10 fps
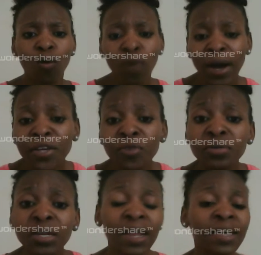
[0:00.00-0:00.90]
Why you
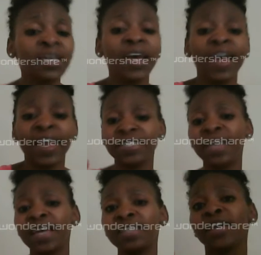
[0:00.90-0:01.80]
would let a
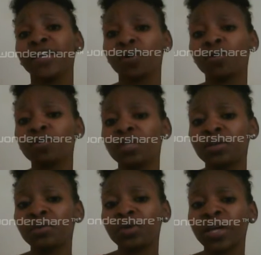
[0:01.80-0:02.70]
10-year-old
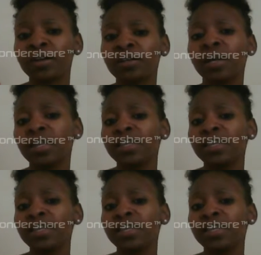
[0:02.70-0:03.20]
little girl